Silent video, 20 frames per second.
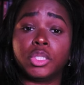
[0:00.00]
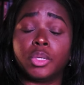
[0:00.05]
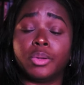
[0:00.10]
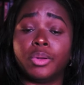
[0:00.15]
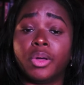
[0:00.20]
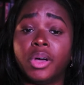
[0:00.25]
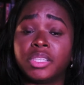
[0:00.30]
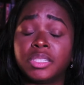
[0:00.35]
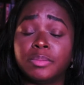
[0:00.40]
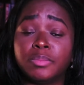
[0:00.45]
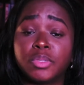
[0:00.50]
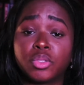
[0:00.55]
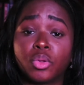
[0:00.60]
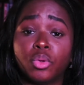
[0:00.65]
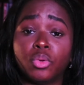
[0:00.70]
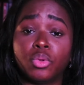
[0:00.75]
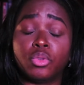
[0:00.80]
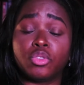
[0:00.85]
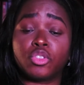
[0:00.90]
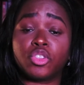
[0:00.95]
to an awesome
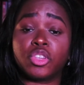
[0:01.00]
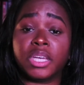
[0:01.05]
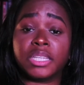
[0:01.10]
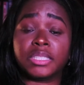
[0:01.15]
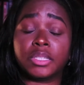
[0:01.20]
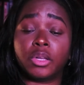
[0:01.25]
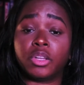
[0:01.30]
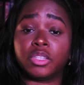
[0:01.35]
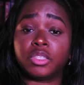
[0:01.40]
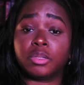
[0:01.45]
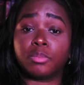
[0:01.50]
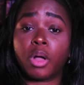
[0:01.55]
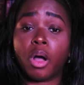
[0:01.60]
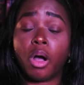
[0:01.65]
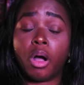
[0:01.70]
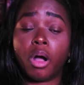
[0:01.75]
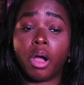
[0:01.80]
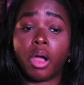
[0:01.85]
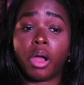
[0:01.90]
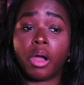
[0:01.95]
school. She has an awesome
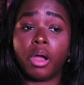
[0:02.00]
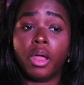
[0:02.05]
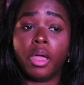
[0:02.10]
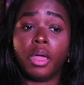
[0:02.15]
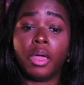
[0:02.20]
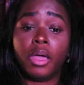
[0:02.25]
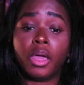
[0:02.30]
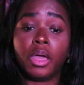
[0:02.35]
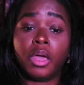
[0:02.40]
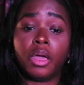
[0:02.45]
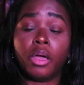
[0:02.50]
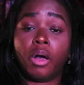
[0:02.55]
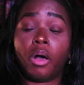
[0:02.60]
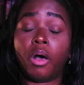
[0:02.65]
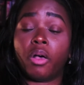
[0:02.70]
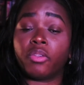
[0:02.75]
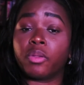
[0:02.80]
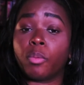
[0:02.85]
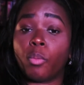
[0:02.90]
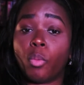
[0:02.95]
car,
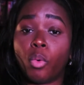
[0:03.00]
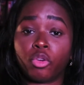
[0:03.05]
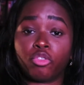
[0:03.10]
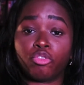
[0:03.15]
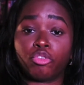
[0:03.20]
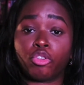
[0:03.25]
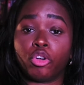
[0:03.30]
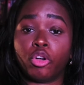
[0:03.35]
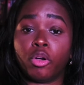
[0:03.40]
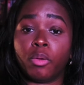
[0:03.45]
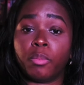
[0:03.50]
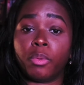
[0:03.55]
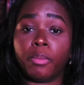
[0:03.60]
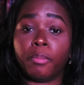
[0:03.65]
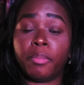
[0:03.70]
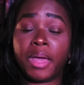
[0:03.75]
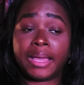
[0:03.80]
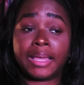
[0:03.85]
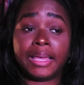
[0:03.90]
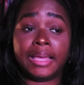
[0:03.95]
awesome wardrobe.
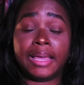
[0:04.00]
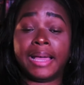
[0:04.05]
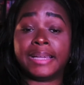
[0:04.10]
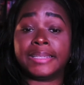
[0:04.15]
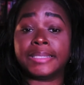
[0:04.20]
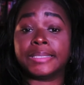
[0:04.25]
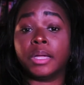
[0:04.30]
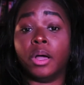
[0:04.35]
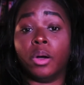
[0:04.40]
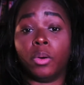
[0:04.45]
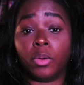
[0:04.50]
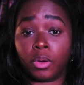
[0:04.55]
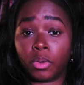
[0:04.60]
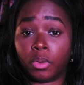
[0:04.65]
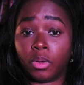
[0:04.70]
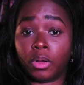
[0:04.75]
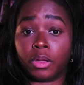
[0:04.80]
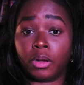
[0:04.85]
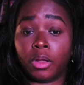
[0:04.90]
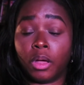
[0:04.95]
Becky has it going
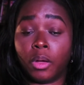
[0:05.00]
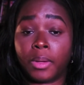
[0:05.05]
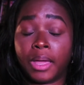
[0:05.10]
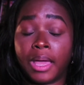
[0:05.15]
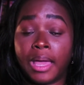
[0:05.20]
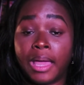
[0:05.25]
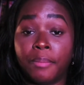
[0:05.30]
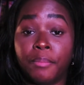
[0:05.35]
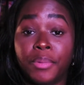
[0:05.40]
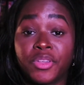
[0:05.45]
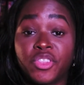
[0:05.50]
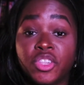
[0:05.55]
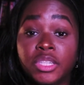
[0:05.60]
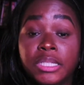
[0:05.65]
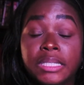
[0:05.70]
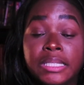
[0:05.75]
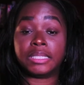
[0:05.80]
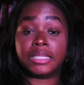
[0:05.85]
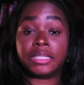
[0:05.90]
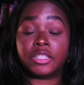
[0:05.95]
on, okay? But
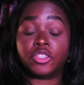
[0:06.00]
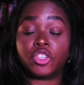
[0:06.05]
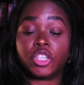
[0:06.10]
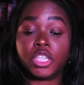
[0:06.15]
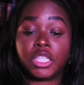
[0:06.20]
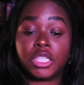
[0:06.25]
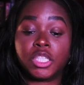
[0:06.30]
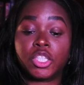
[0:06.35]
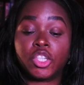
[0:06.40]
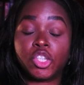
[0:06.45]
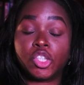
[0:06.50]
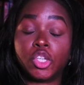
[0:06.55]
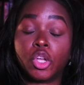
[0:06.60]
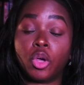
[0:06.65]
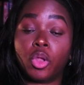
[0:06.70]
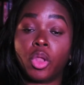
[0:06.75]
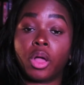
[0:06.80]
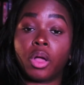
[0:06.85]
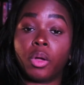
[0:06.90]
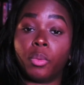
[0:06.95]
she's
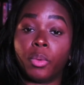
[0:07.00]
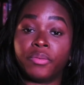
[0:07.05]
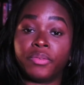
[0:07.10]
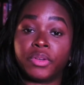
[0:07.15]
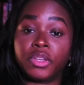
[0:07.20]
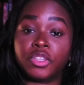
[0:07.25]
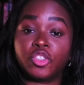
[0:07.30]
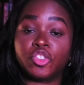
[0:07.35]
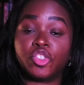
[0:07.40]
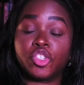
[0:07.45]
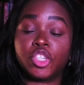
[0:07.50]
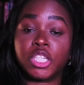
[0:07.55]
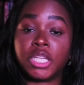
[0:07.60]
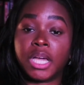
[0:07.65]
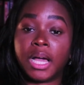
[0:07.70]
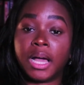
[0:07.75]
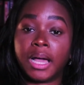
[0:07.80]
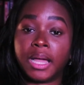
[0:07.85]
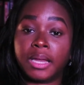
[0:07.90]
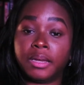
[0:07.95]
no longer with us. She
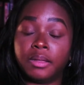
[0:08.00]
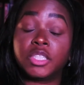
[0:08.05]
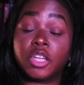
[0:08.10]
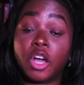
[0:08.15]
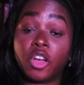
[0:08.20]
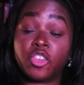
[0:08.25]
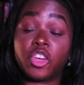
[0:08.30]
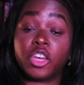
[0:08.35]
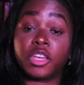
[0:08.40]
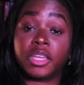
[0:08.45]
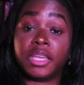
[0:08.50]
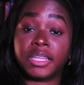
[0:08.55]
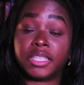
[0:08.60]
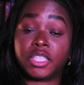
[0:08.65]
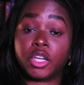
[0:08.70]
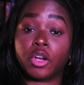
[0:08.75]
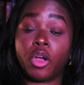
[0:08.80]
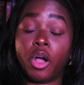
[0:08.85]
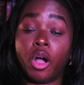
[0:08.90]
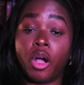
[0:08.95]
died. Sasha gets
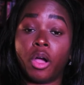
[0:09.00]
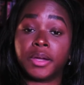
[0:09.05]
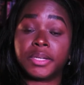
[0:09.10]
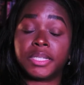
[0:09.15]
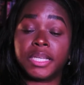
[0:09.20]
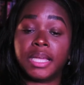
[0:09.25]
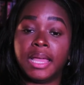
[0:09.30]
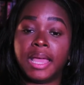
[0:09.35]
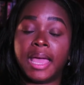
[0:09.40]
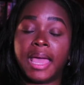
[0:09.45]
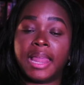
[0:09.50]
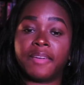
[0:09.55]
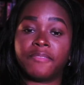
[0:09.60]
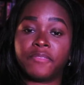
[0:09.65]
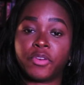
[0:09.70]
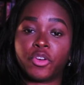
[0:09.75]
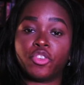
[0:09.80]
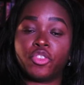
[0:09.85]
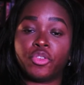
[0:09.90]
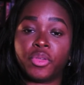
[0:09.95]
her heart, and at
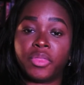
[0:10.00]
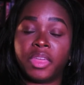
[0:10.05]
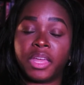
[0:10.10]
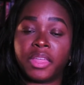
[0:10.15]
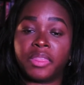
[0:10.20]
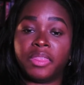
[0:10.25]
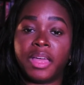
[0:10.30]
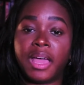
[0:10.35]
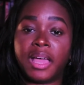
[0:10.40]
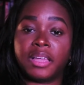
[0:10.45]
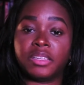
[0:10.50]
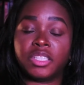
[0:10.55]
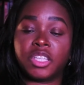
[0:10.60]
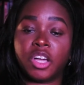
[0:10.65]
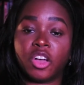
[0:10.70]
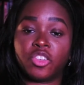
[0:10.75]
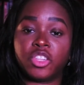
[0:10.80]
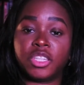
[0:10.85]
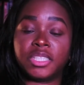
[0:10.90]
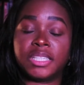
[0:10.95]
first you think that
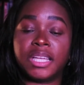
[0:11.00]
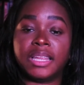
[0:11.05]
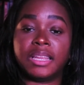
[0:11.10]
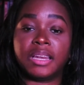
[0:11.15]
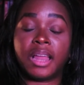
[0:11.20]
Sasha's getting